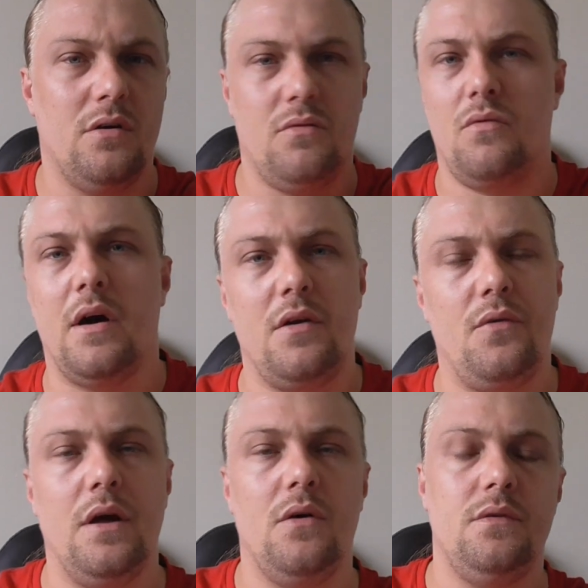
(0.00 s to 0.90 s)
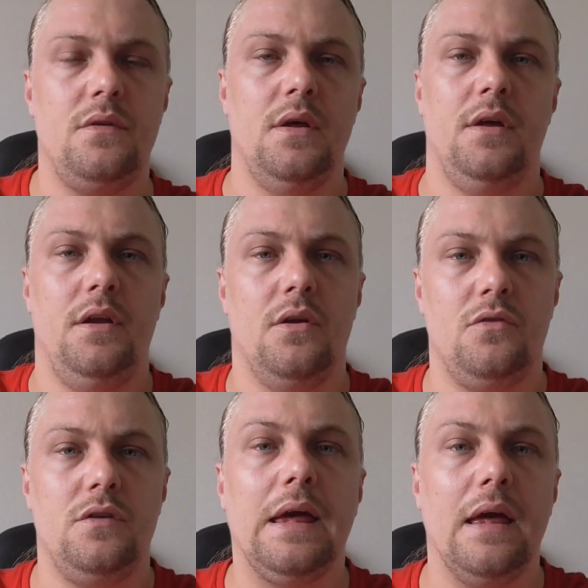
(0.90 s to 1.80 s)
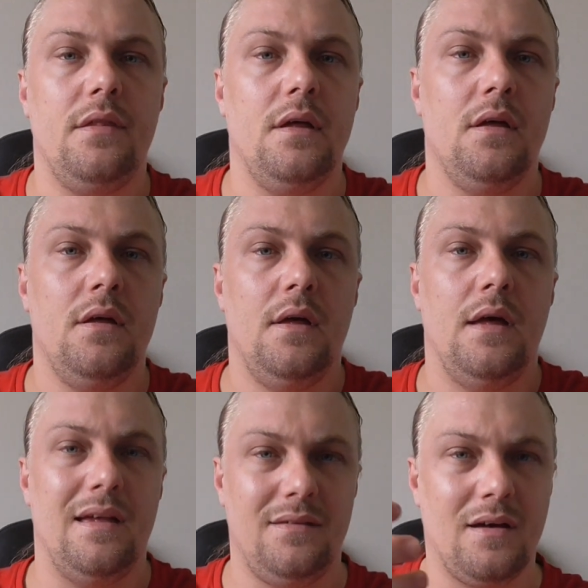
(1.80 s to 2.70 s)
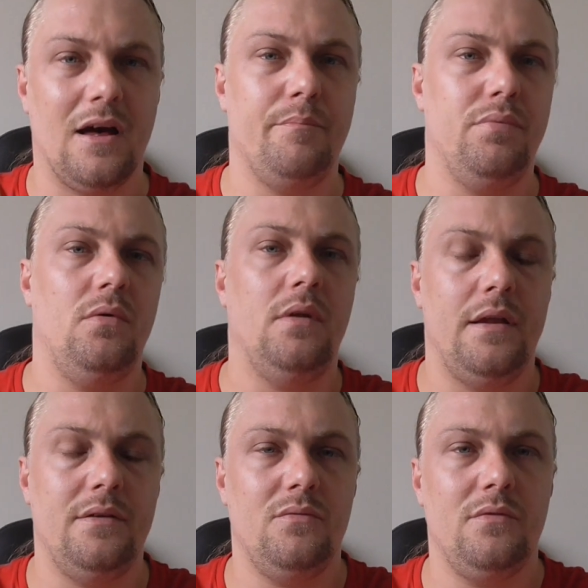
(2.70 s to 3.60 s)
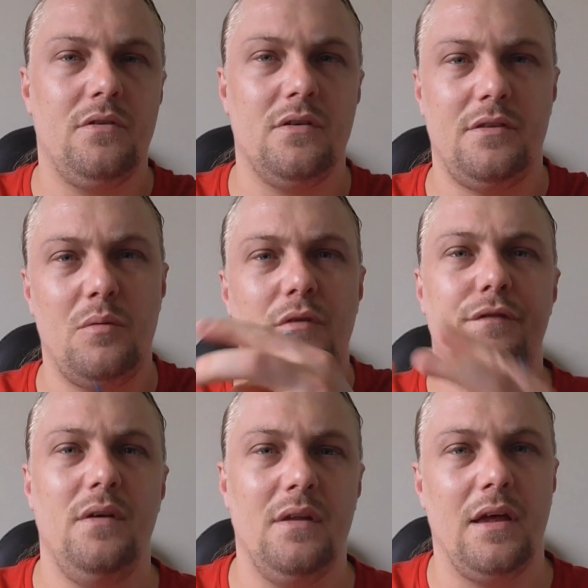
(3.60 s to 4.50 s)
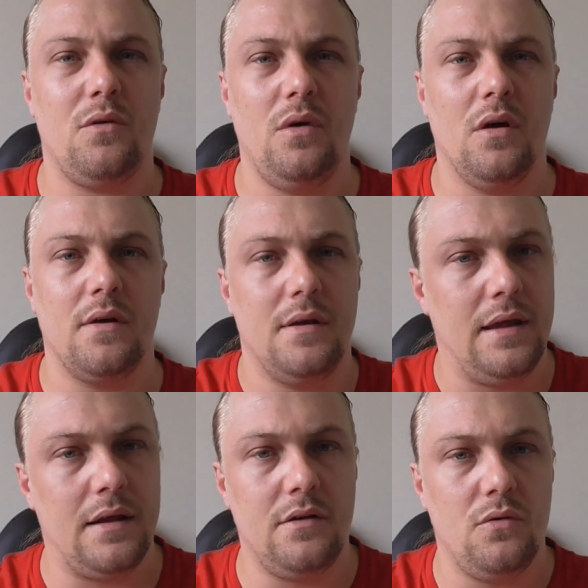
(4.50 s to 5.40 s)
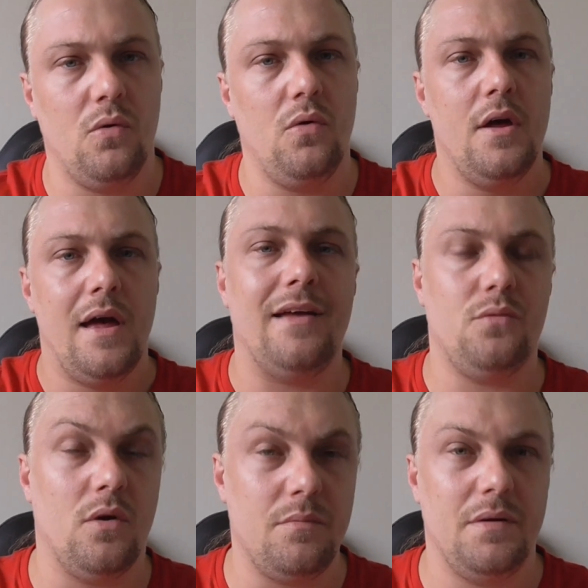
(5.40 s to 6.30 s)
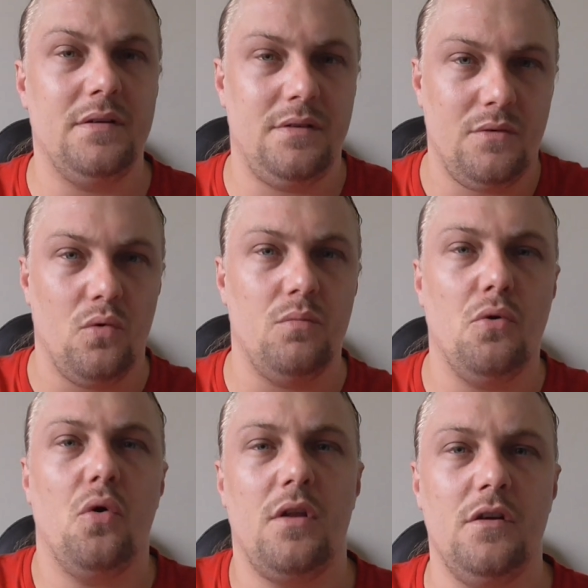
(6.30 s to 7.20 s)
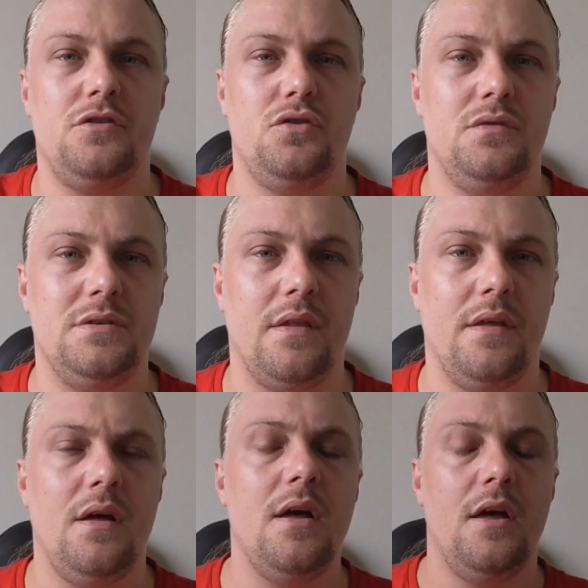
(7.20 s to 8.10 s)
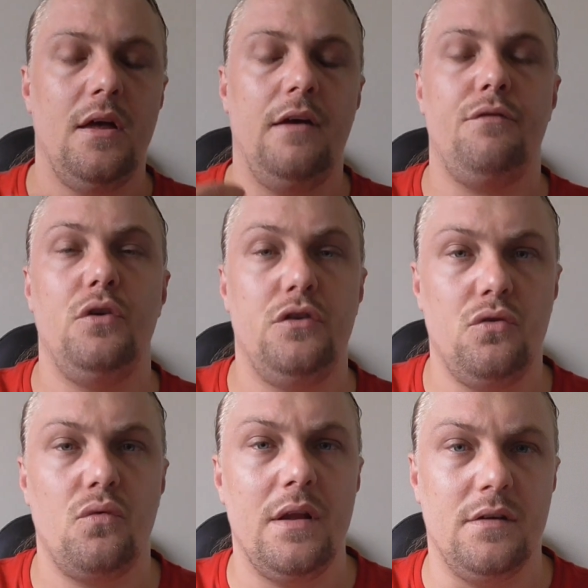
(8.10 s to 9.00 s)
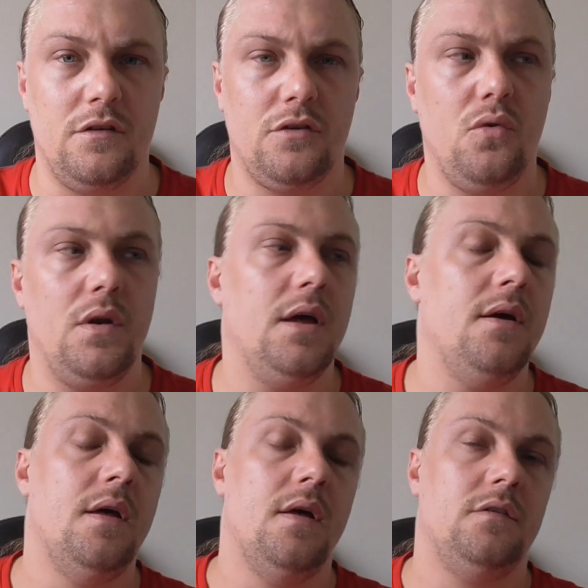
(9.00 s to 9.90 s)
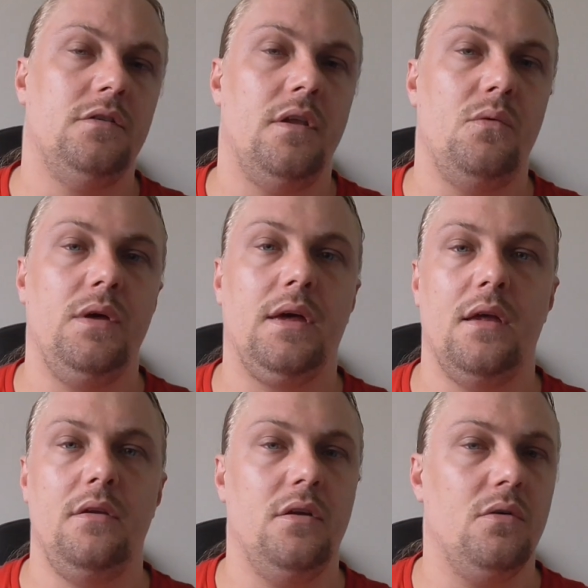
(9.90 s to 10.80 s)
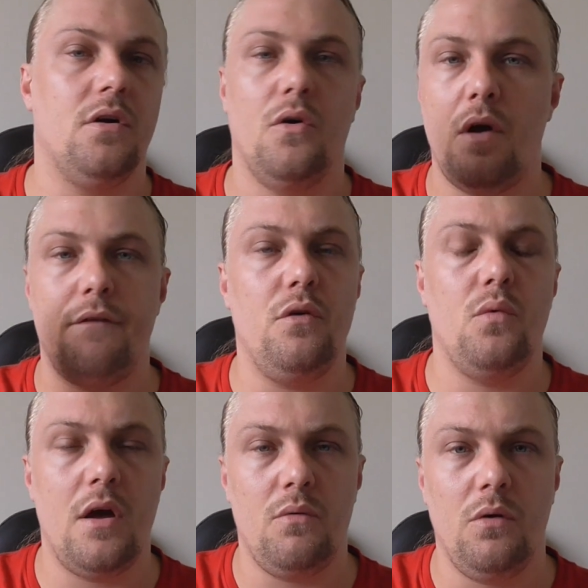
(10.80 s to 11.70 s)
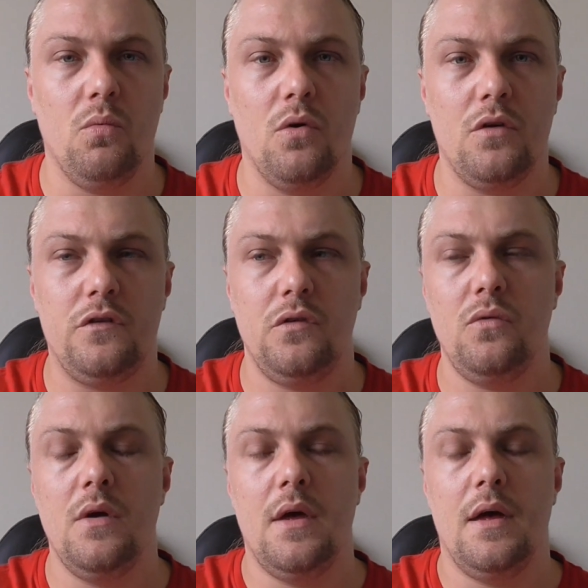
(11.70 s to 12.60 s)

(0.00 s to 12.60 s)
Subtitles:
ride around, together as a couple, and because then we feel like we are connected, or as one person or more close to each other, if we do rent a scooter, so that we can go everywhere we want to.